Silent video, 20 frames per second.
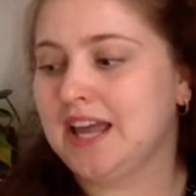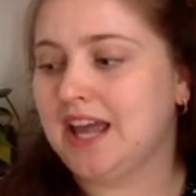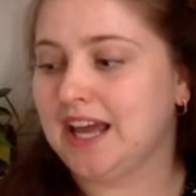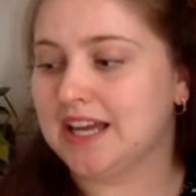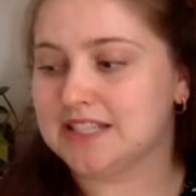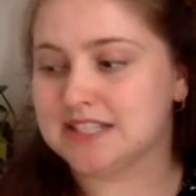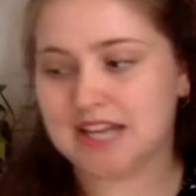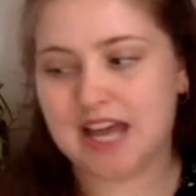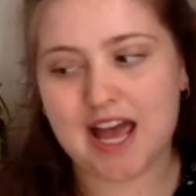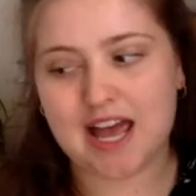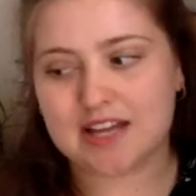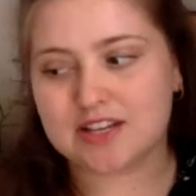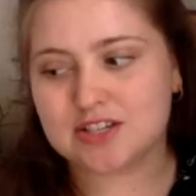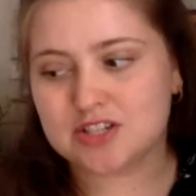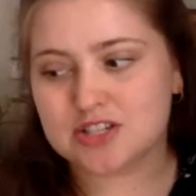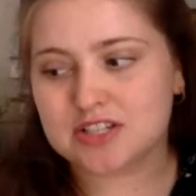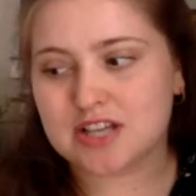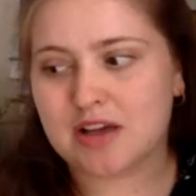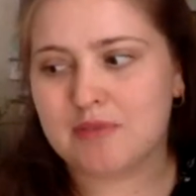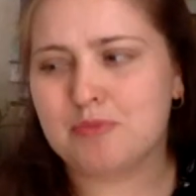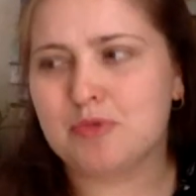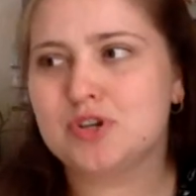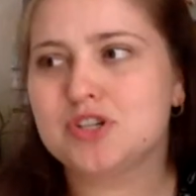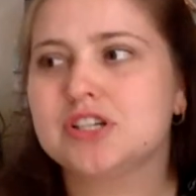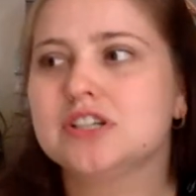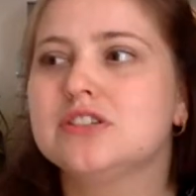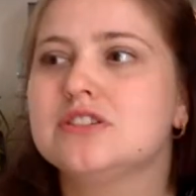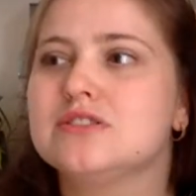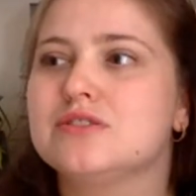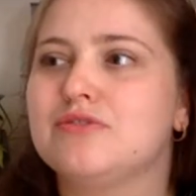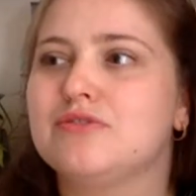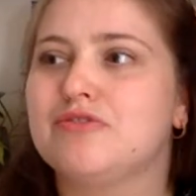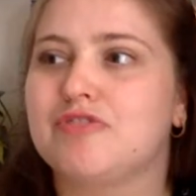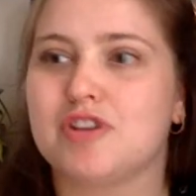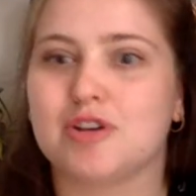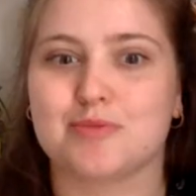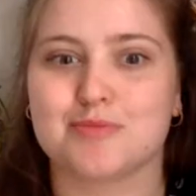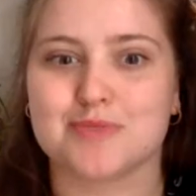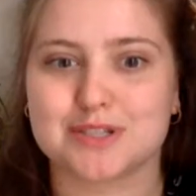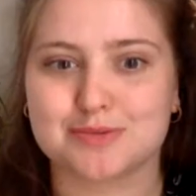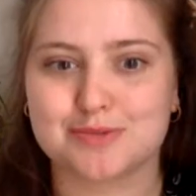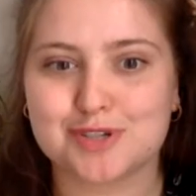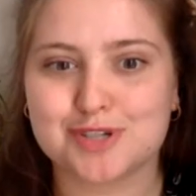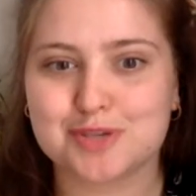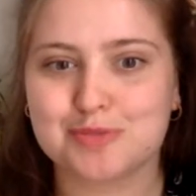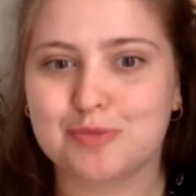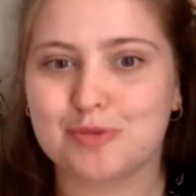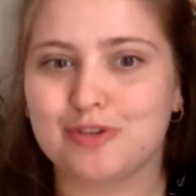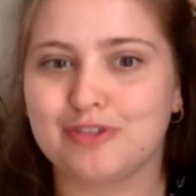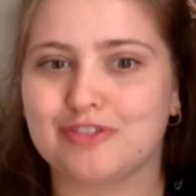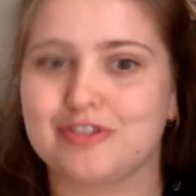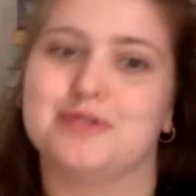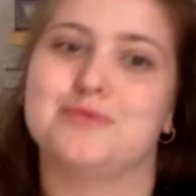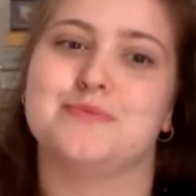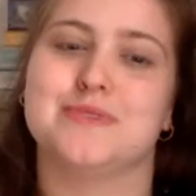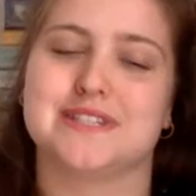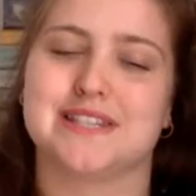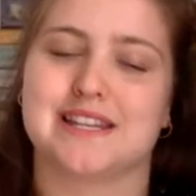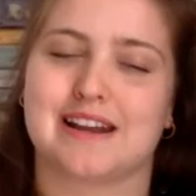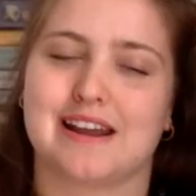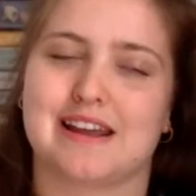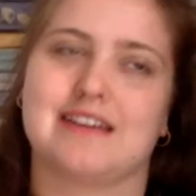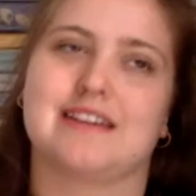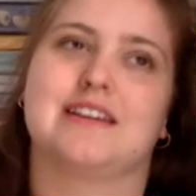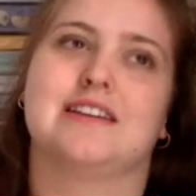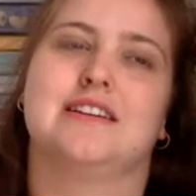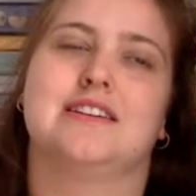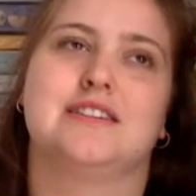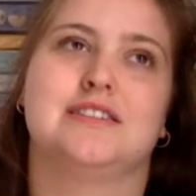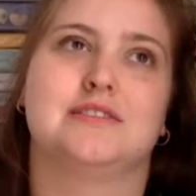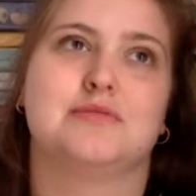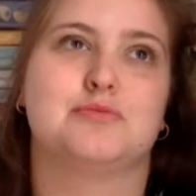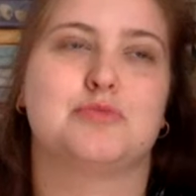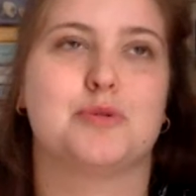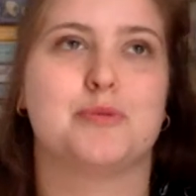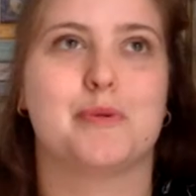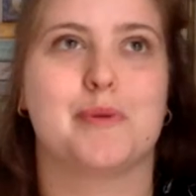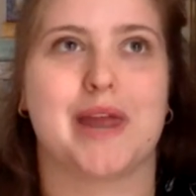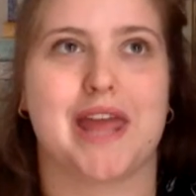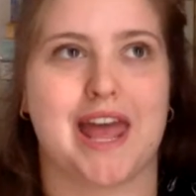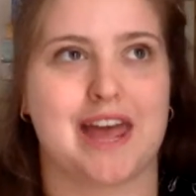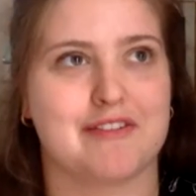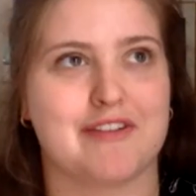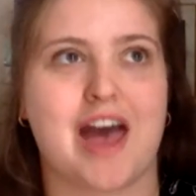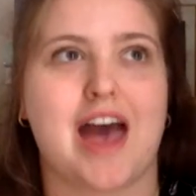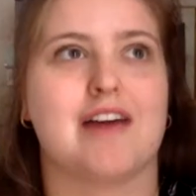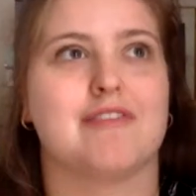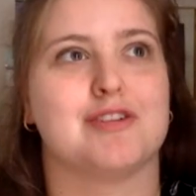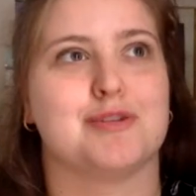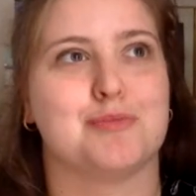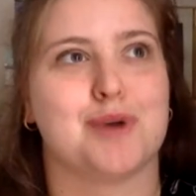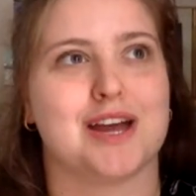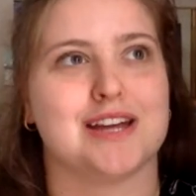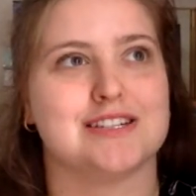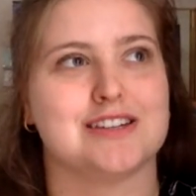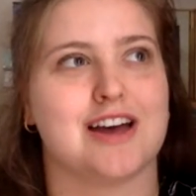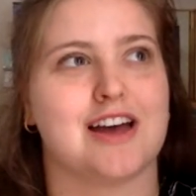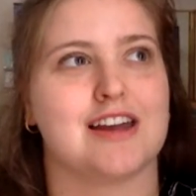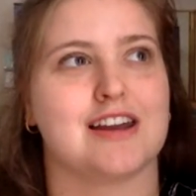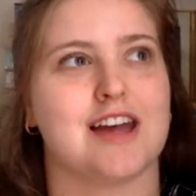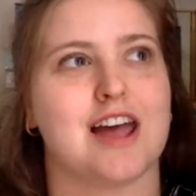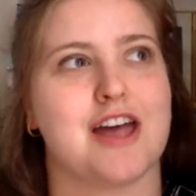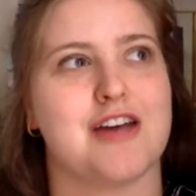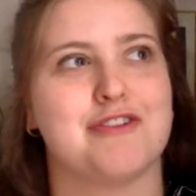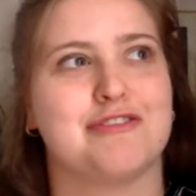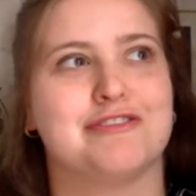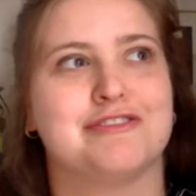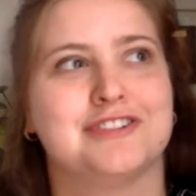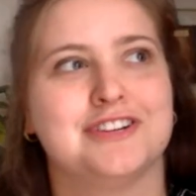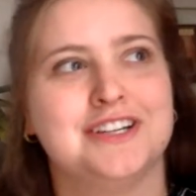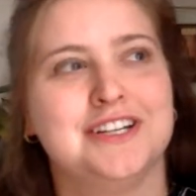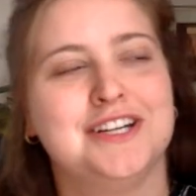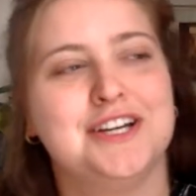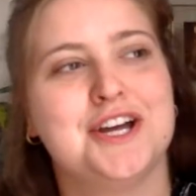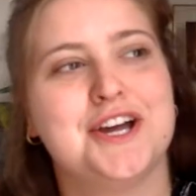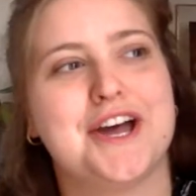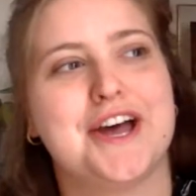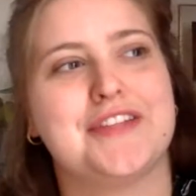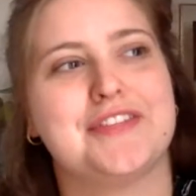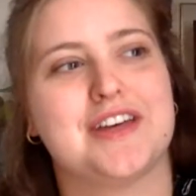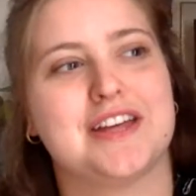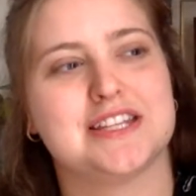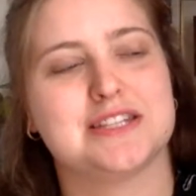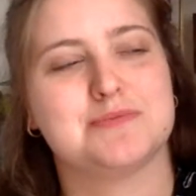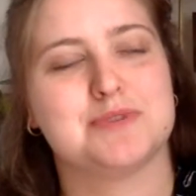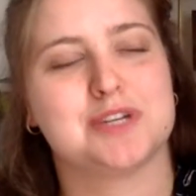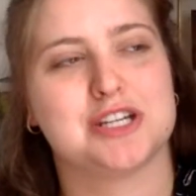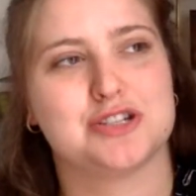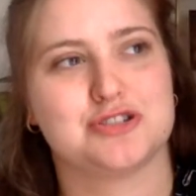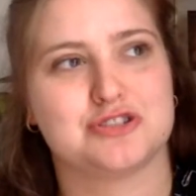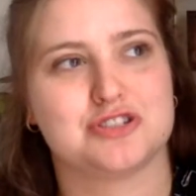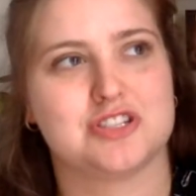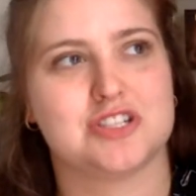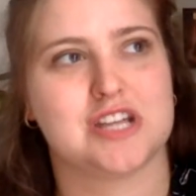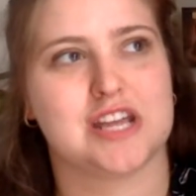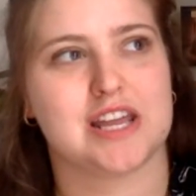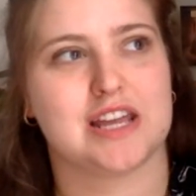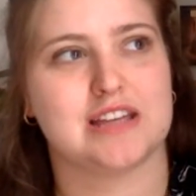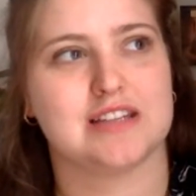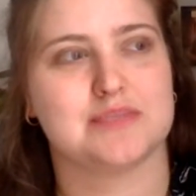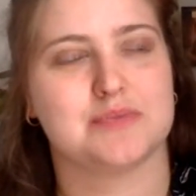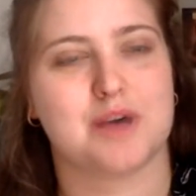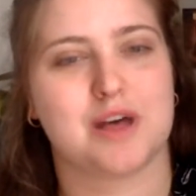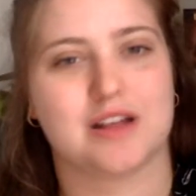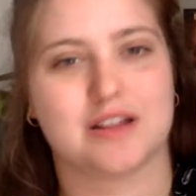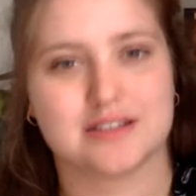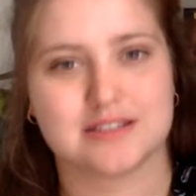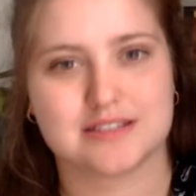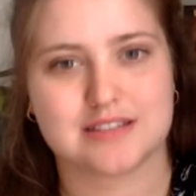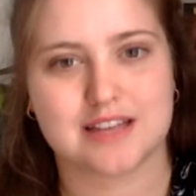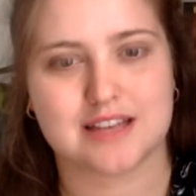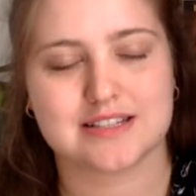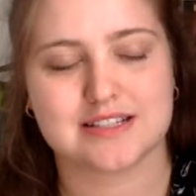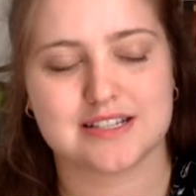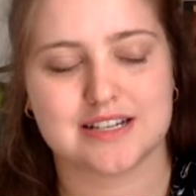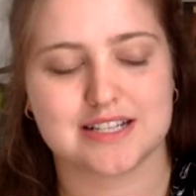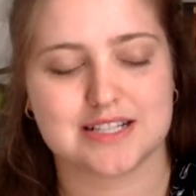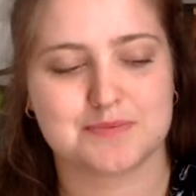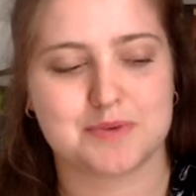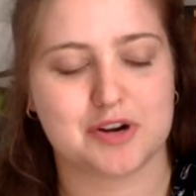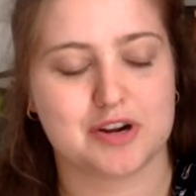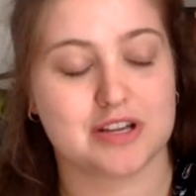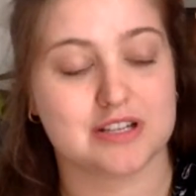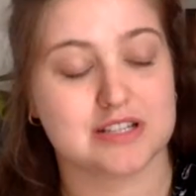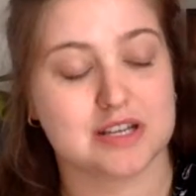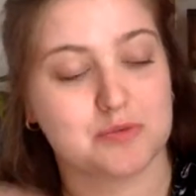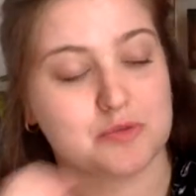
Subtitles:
And yeah, I'm watching lots of films, watching more films than I probably ever have in my entire life. And that's been interesting as well as an experience. I